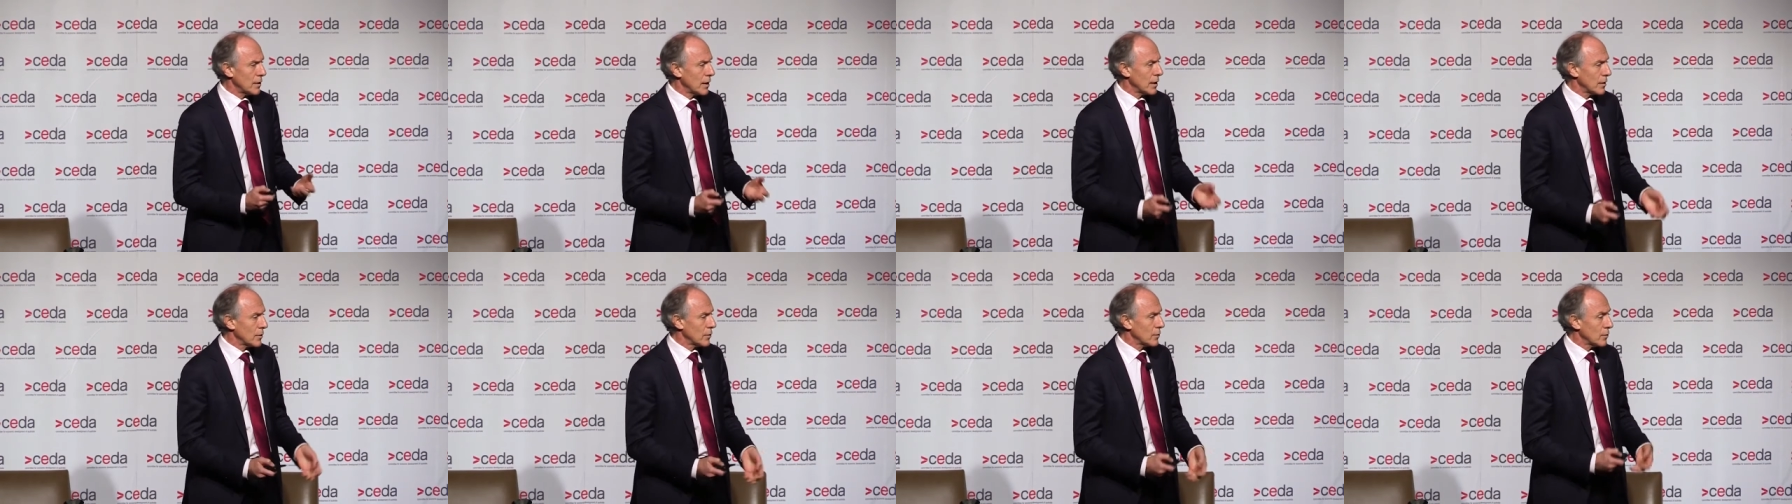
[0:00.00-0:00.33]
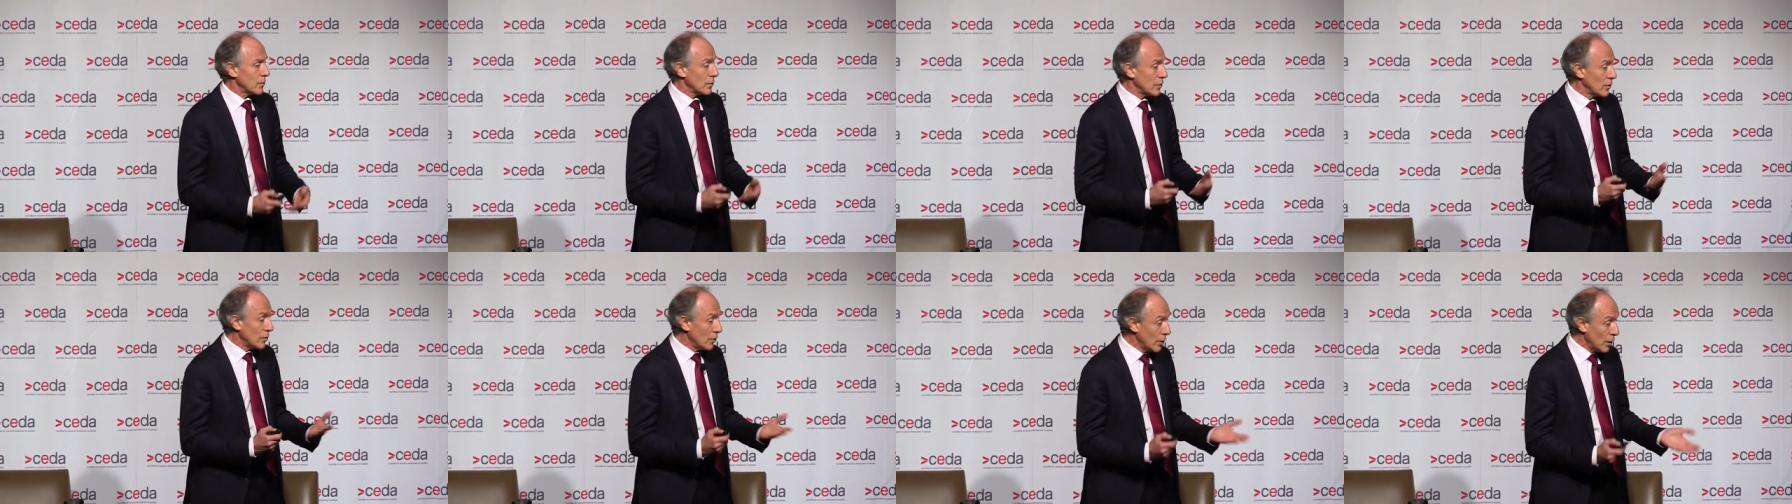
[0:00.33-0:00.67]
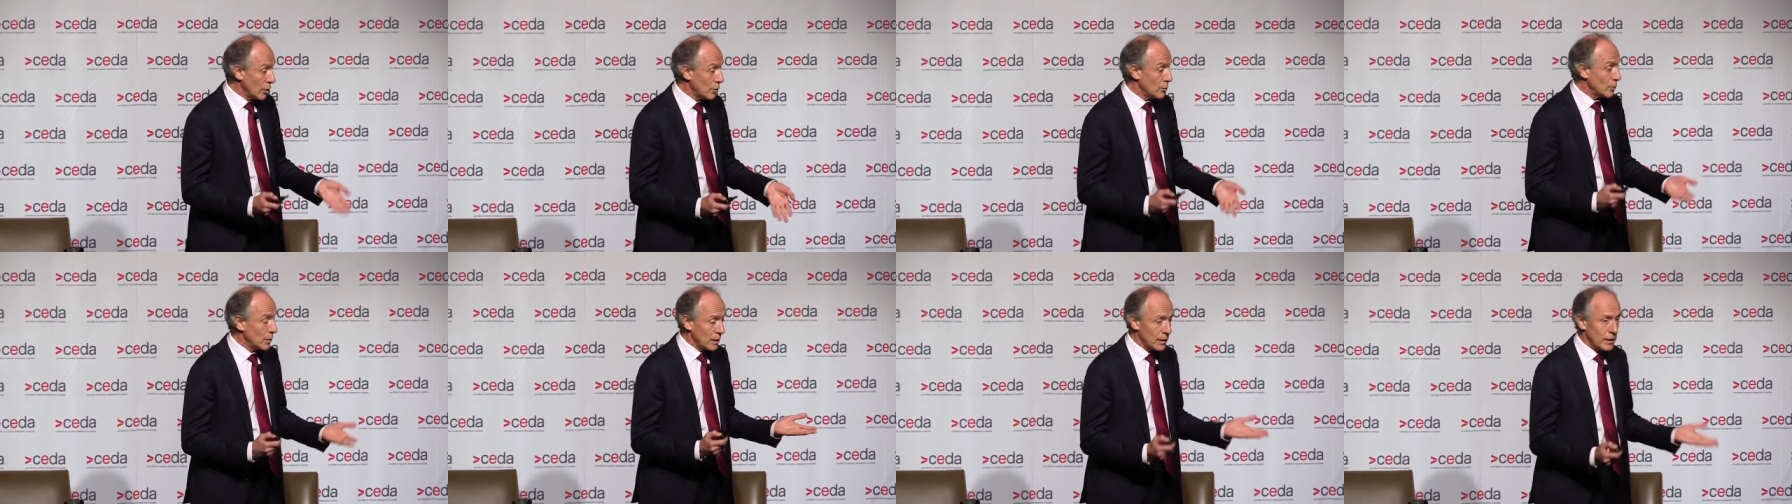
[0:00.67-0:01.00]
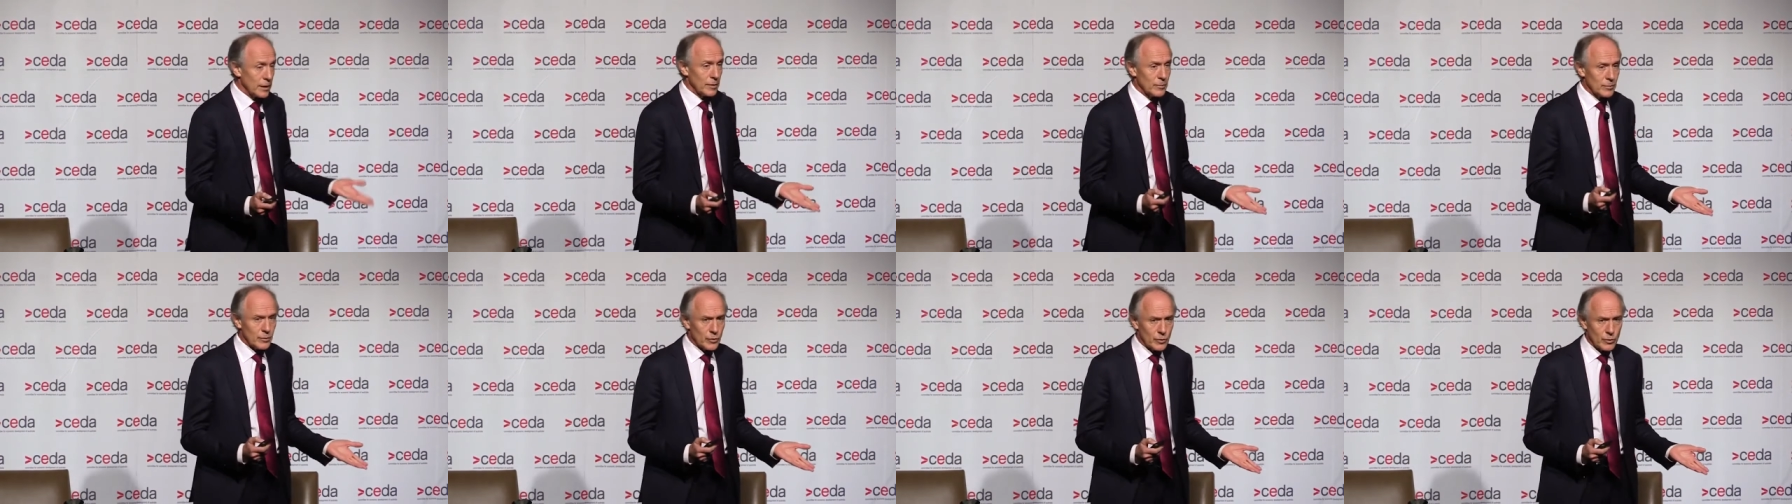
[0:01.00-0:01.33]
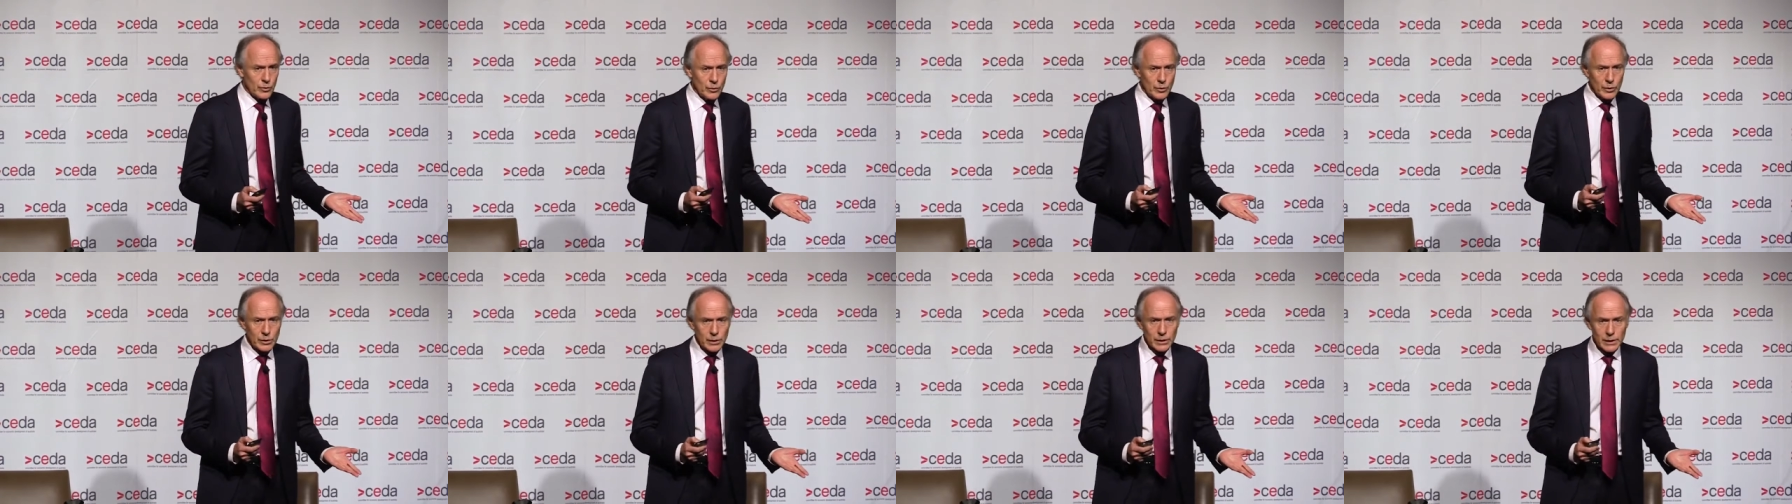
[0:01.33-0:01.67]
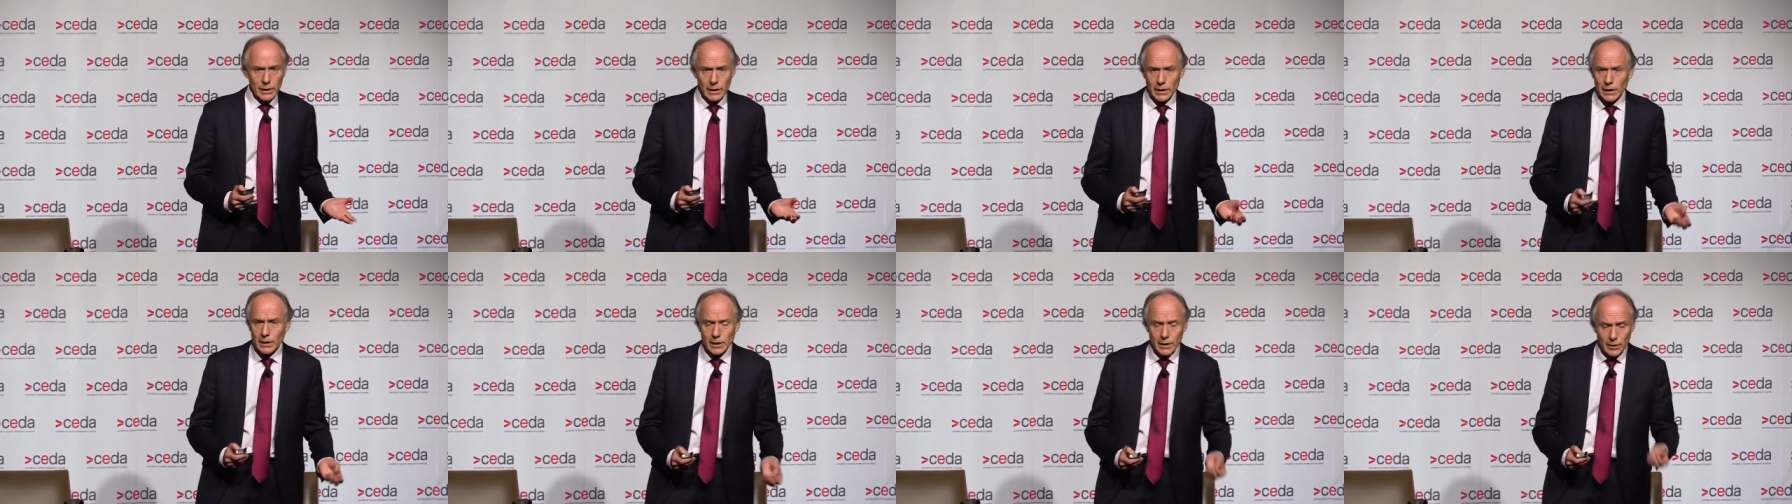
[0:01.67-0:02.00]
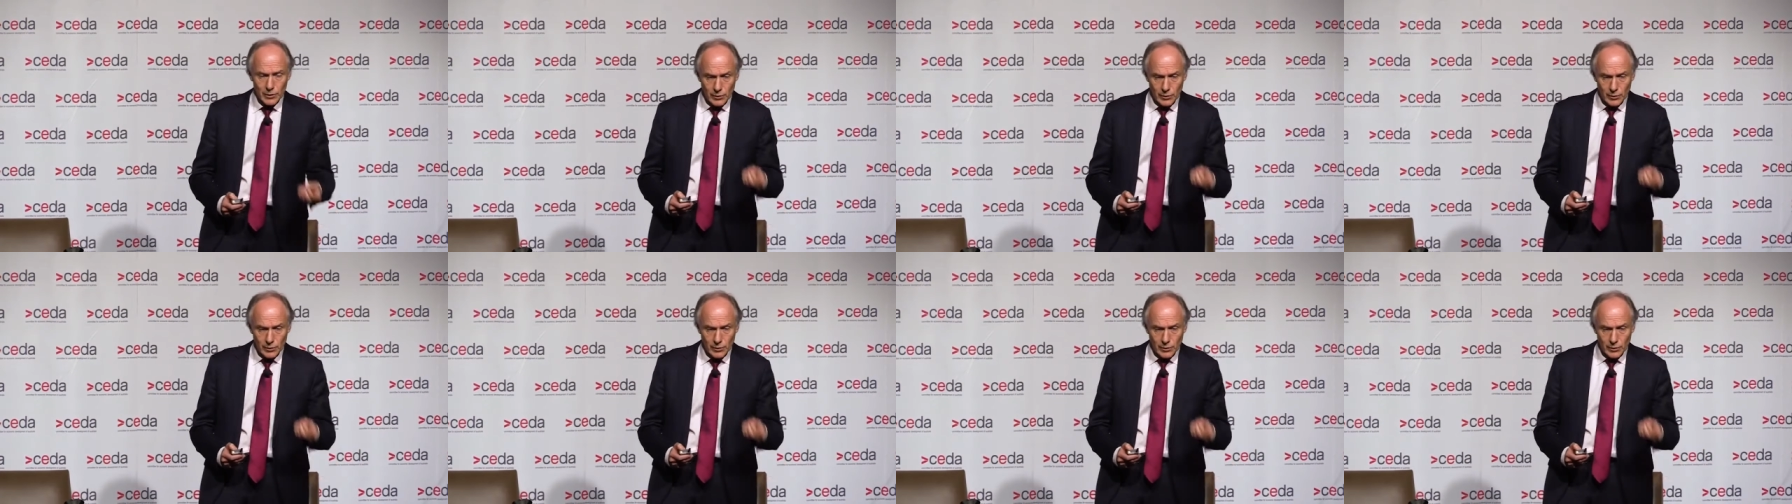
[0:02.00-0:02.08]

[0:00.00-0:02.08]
the answer is no when it comes to nuclear.